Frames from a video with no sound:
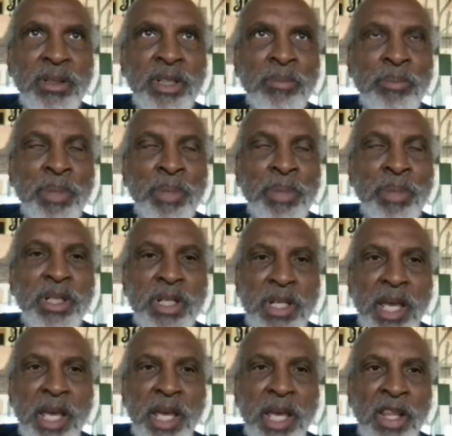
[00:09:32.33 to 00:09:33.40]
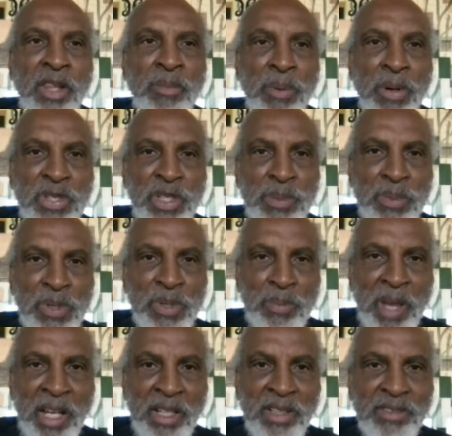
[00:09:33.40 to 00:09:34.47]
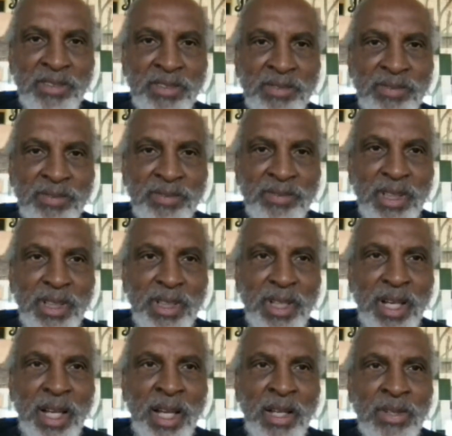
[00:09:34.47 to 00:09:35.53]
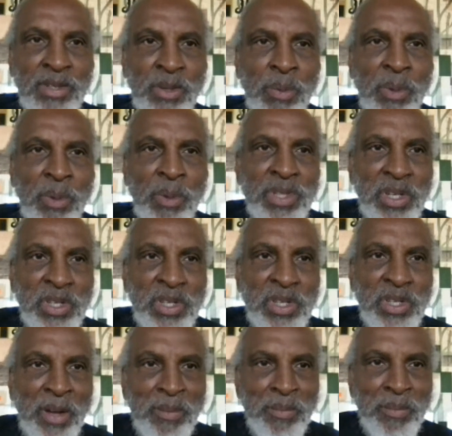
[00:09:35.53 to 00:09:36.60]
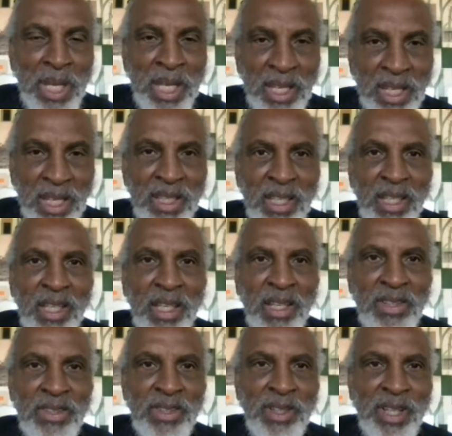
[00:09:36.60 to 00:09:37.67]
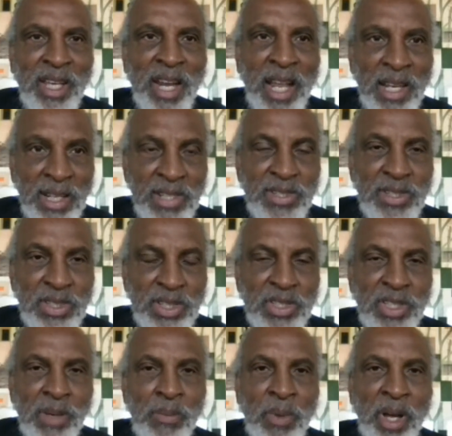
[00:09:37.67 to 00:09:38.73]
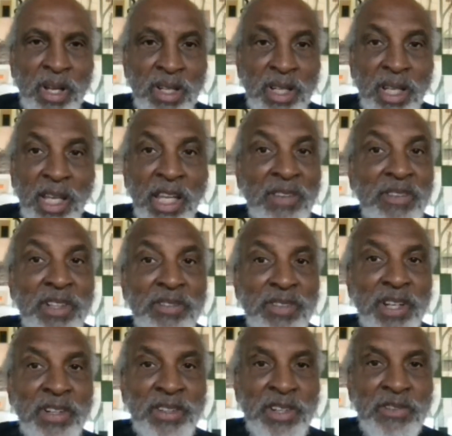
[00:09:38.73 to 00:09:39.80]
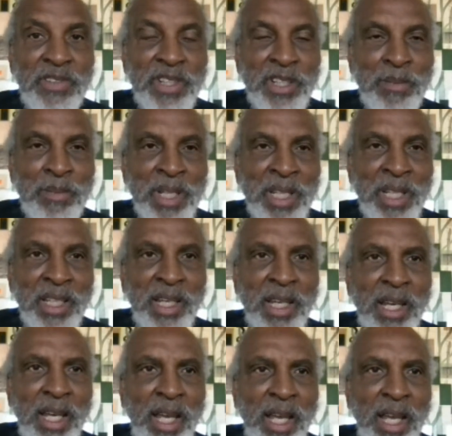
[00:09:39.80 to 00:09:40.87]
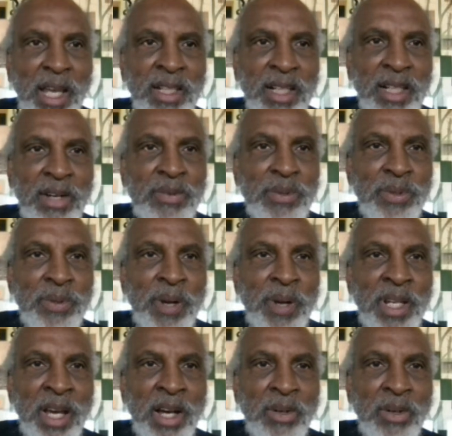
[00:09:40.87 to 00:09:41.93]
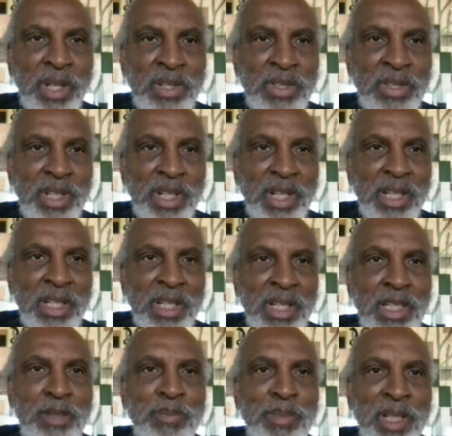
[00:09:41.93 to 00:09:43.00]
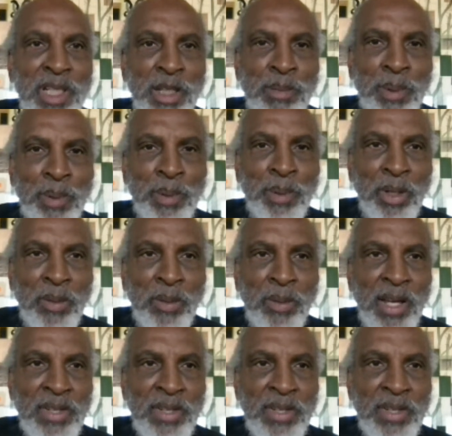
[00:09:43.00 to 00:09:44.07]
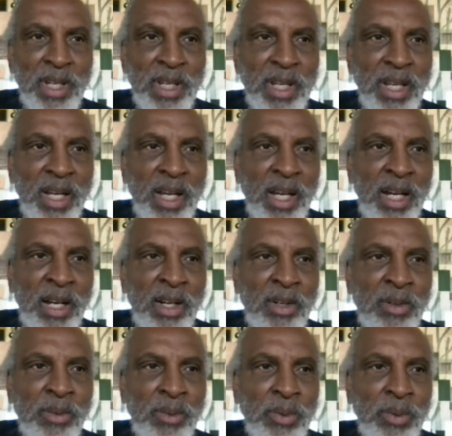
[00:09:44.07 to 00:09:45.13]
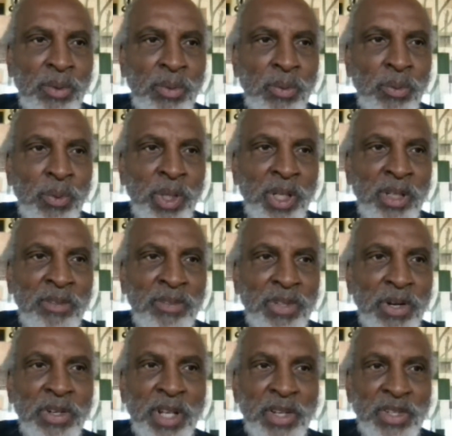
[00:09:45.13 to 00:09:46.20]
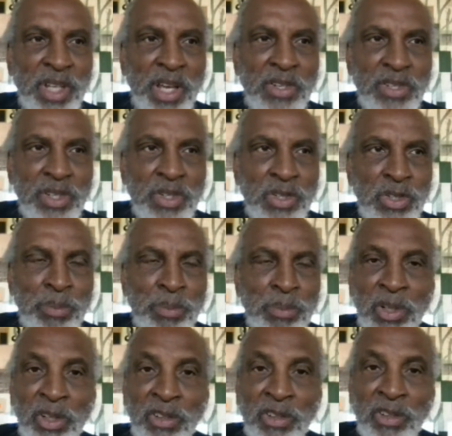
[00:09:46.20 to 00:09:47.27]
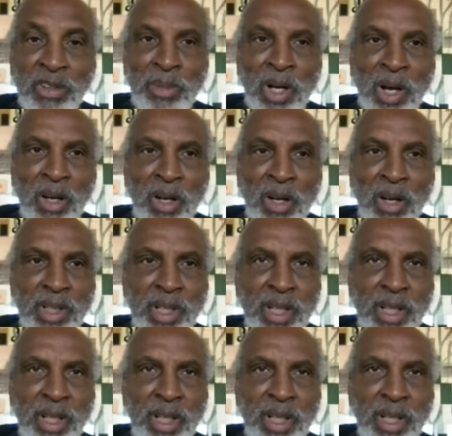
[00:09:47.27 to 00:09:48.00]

the ability to take another person's perspective. Uh, so it wasn't just about me. It's can I listen to someone, even if they're different than me? And in the country right now, it's deeply, deeply polarized. Uh, we've turned education into political football,